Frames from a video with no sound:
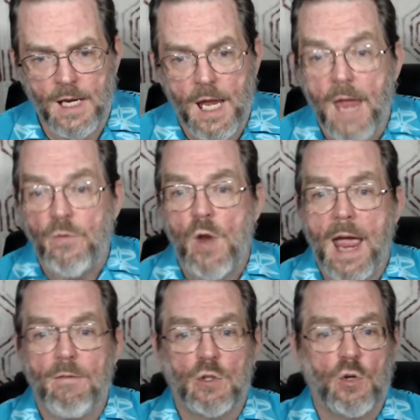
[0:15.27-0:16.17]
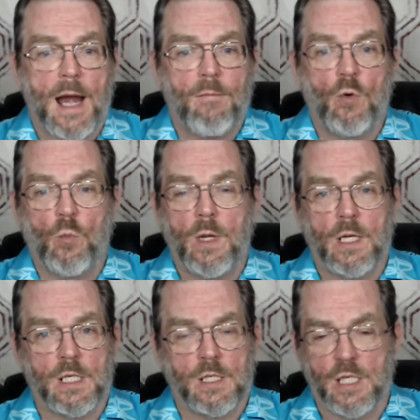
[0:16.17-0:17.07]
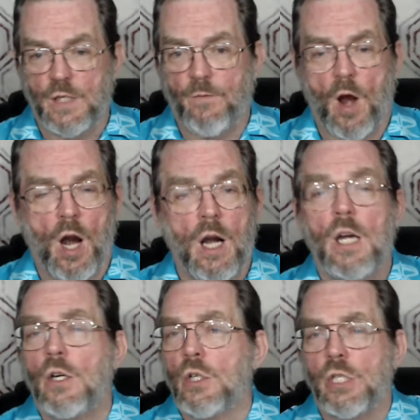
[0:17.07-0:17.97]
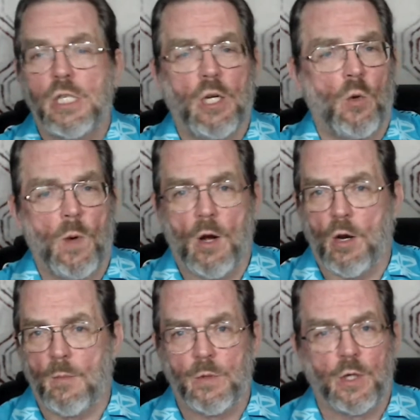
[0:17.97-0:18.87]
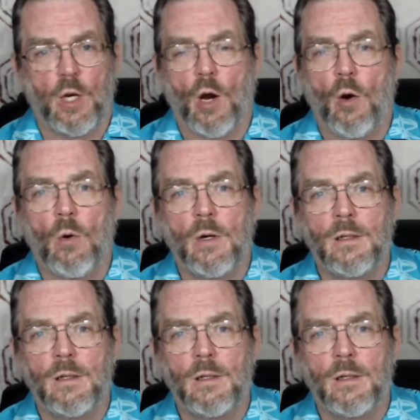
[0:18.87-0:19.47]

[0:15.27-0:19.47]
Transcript: If you haven't traveled with us this far, you're still welcome to go.